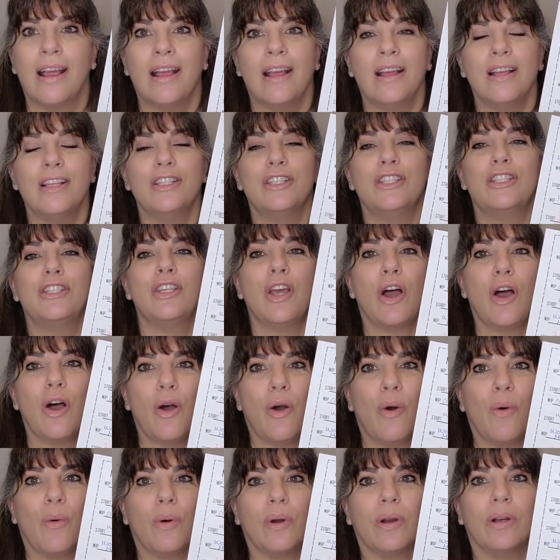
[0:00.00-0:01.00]

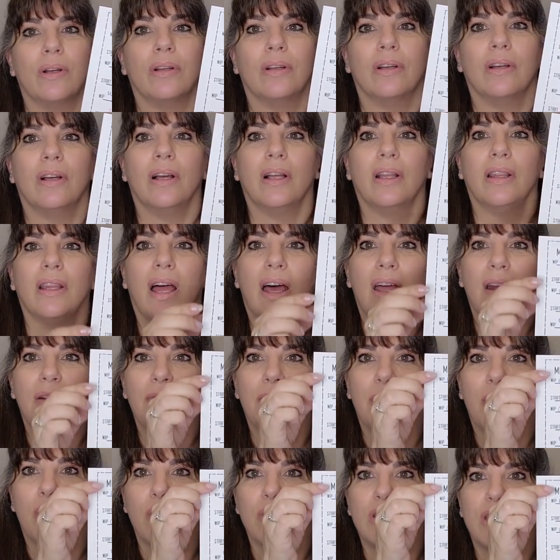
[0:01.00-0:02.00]
So a lot of
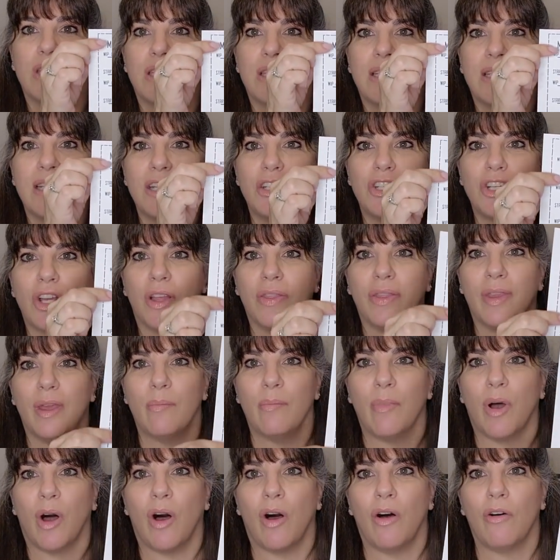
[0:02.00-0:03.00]
folks stitch on
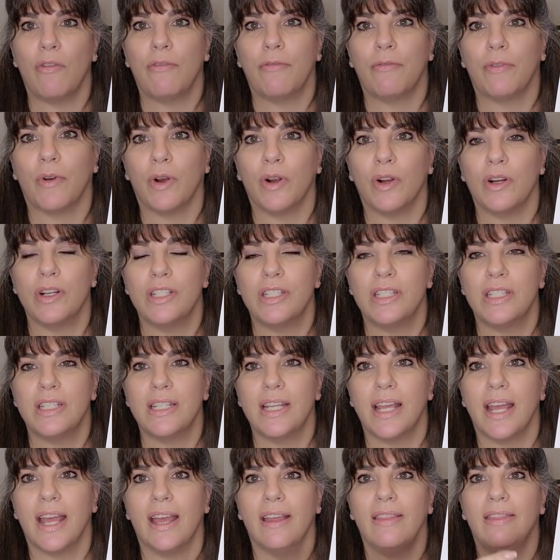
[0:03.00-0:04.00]
them all first
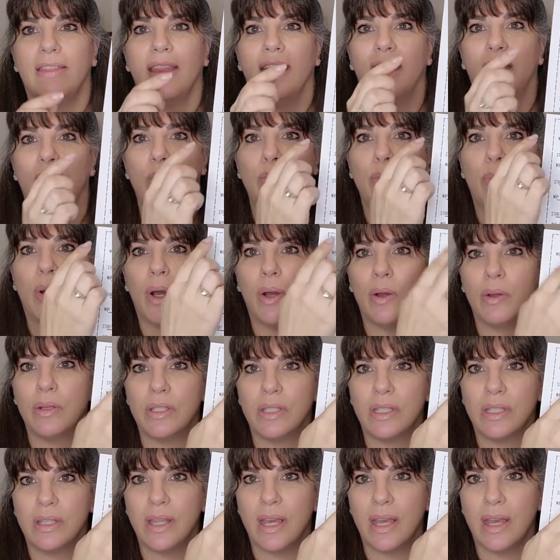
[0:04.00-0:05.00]
and then
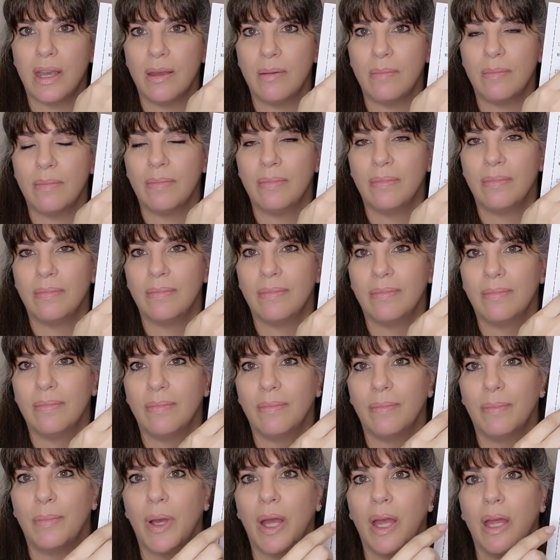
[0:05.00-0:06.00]
post them,
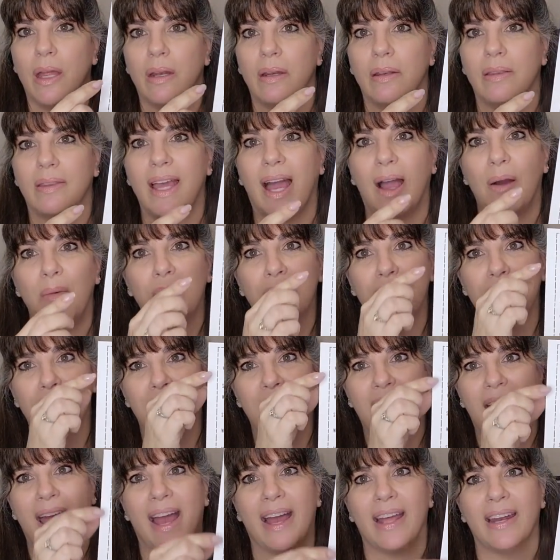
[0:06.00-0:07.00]
but that would have
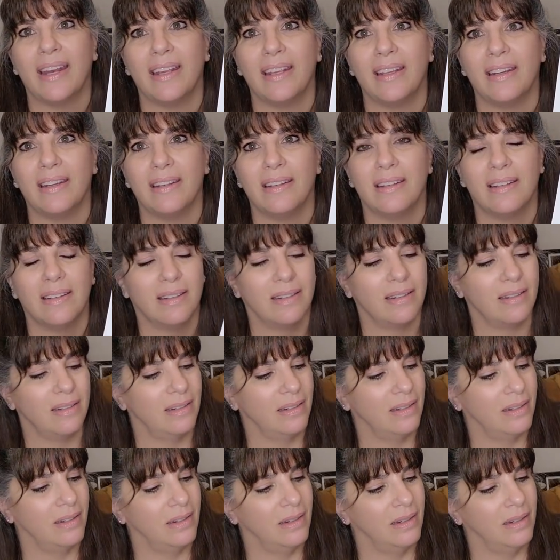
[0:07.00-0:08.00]
added
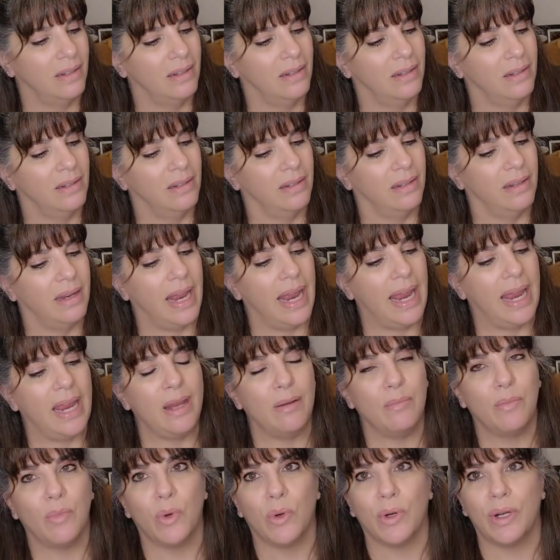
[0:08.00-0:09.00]

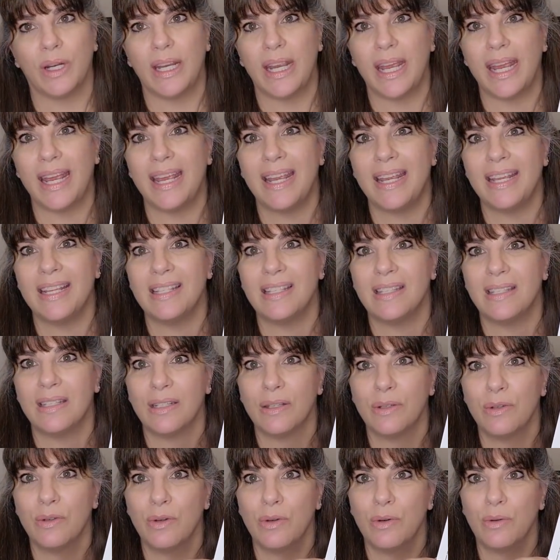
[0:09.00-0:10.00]
8 more days
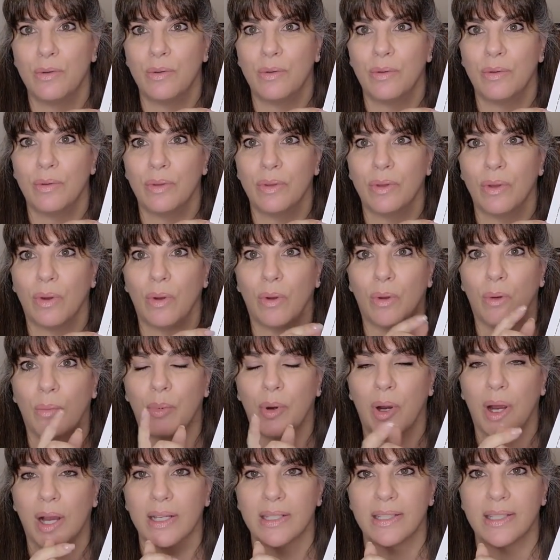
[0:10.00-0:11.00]
to the whole
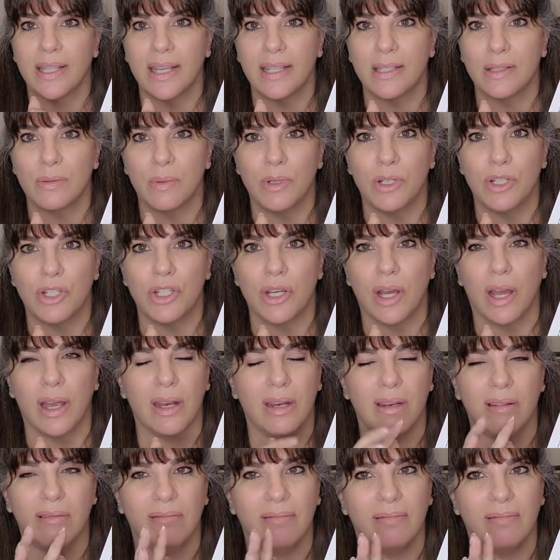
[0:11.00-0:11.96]
process, which I